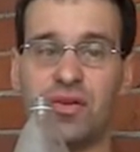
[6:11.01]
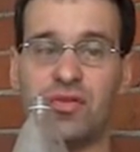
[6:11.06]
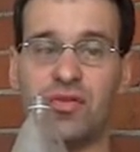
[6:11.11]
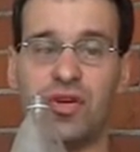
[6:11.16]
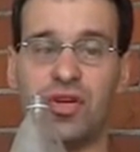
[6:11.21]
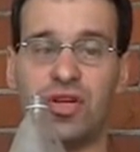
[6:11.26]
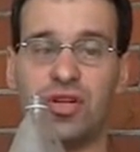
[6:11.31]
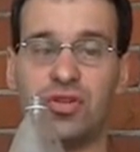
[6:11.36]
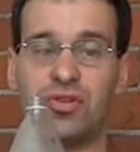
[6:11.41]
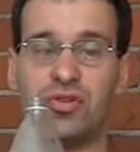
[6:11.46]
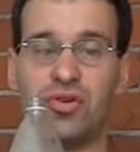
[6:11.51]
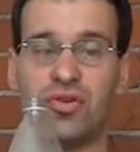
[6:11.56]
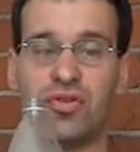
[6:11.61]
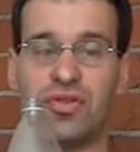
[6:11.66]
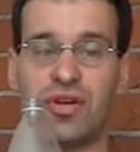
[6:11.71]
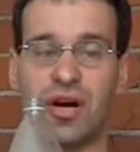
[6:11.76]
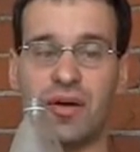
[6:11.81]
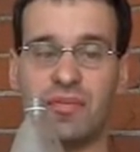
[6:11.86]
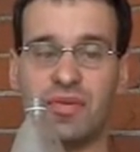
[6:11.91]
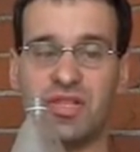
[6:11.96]
22
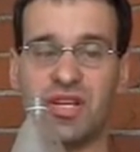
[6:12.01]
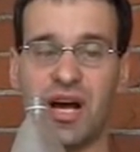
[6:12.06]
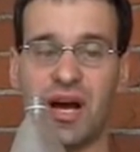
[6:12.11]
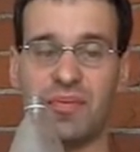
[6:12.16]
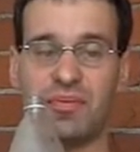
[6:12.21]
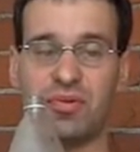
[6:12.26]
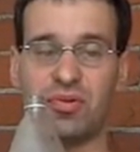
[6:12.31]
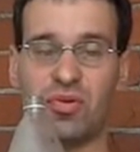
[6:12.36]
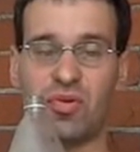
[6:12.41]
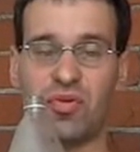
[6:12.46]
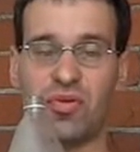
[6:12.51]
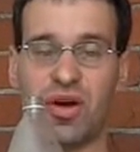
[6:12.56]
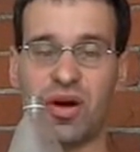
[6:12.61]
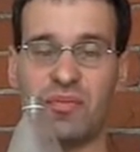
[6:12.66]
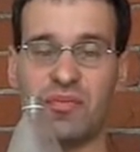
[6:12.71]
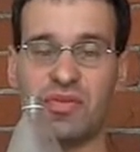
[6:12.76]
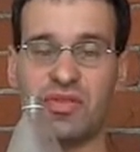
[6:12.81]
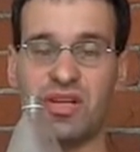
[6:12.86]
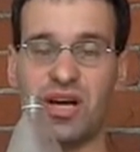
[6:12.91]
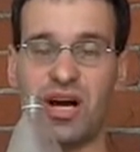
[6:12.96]
thumbs up, 2
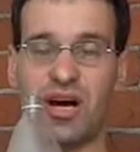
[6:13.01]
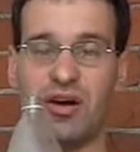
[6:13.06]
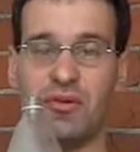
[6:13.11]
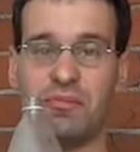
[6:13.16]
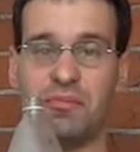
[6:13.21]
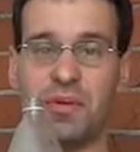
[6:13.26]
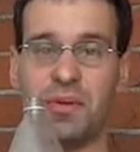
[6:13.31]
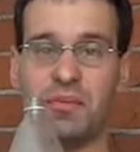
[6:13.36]
thumbs down.